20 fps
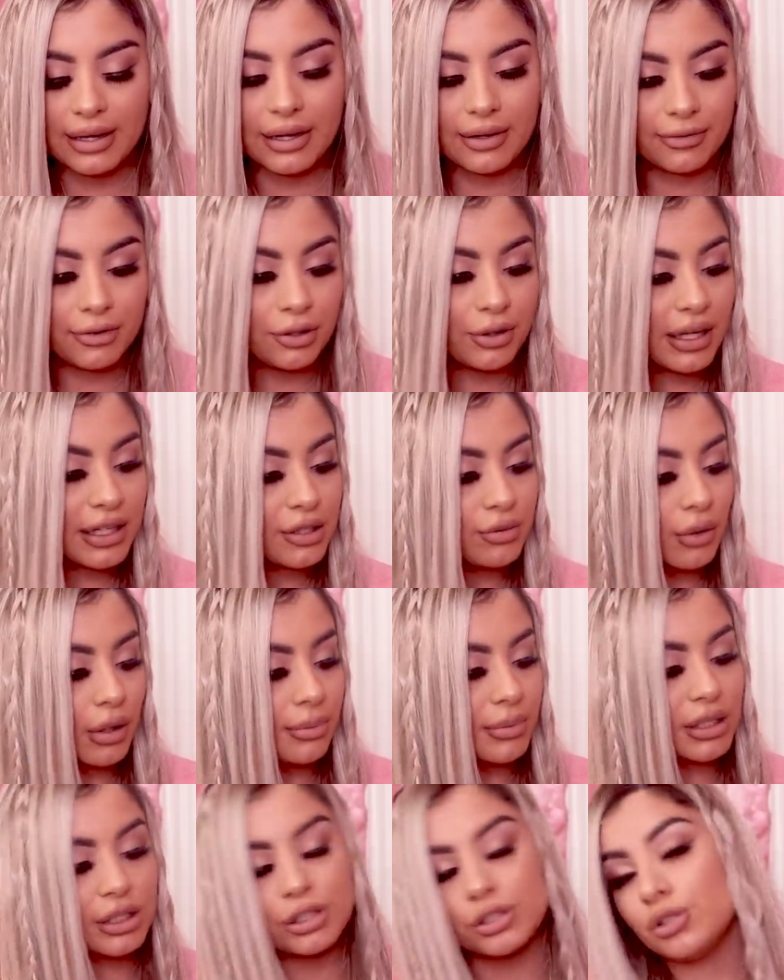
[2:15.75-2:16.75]
If you guys
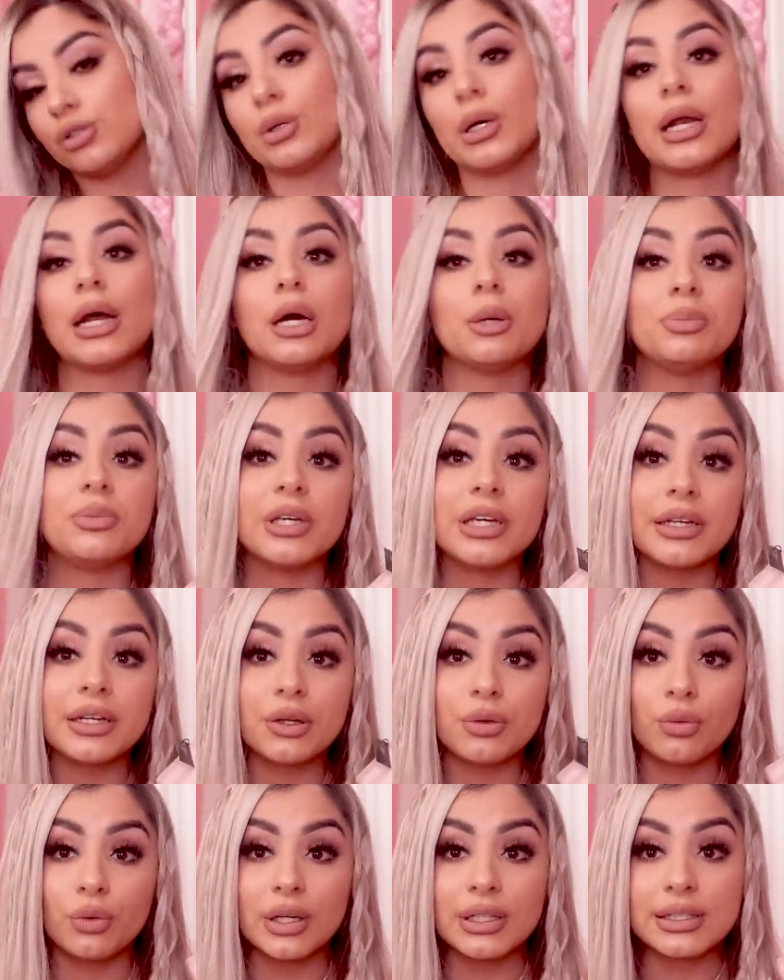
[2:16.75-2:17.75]
want me to do an
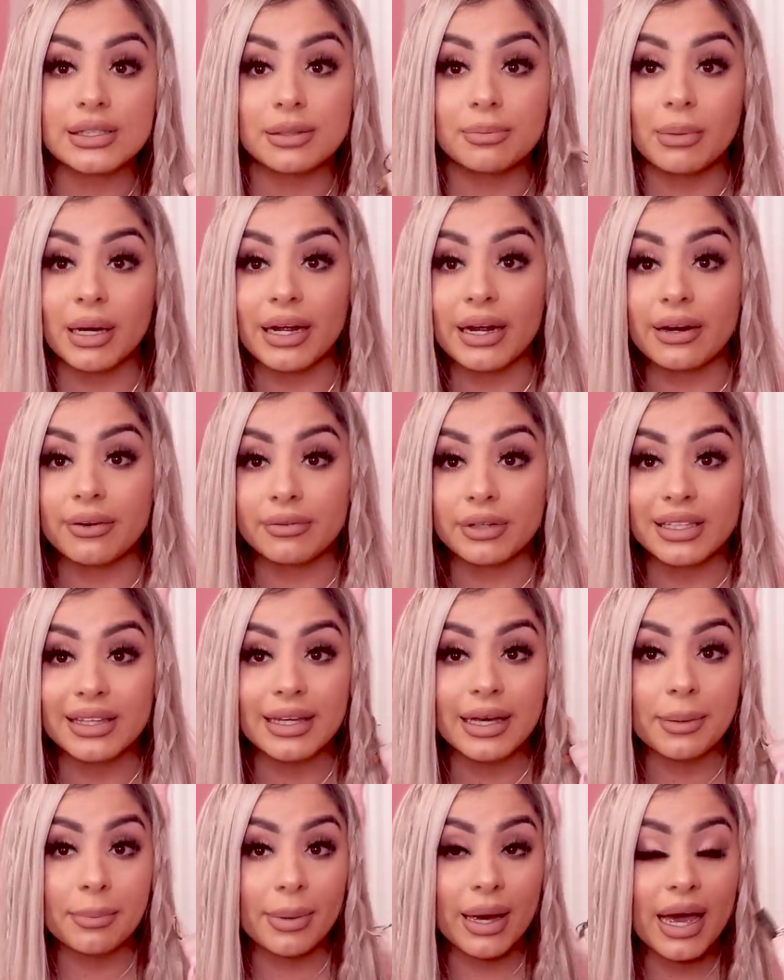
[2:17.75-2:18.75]
updated what's in my
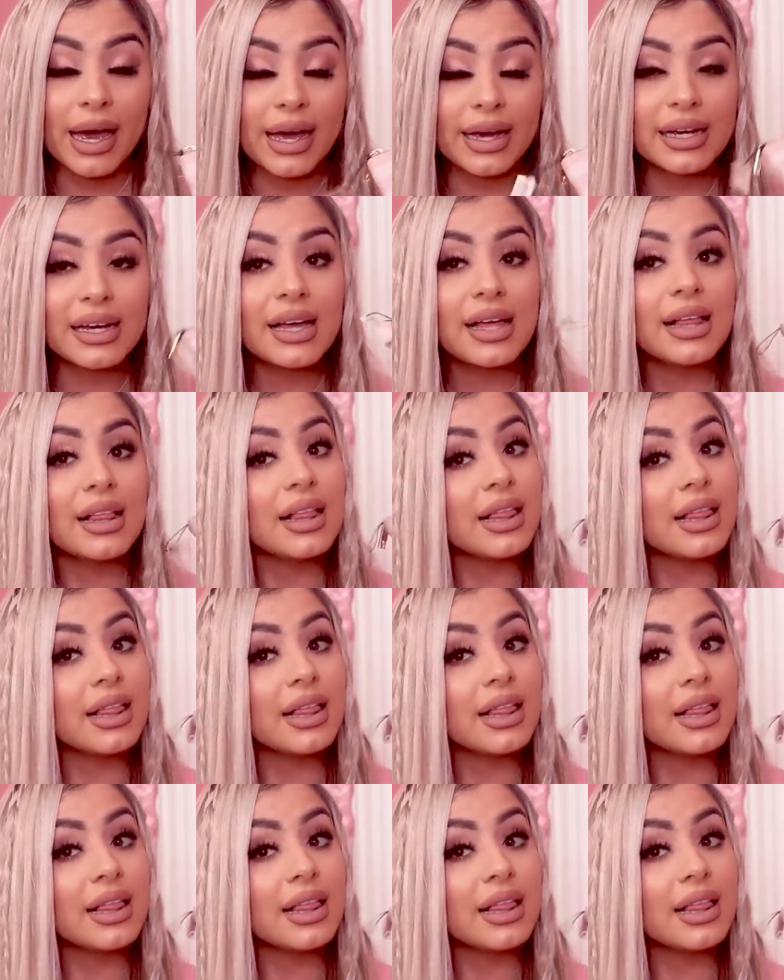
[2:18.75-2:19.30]
everyday bag,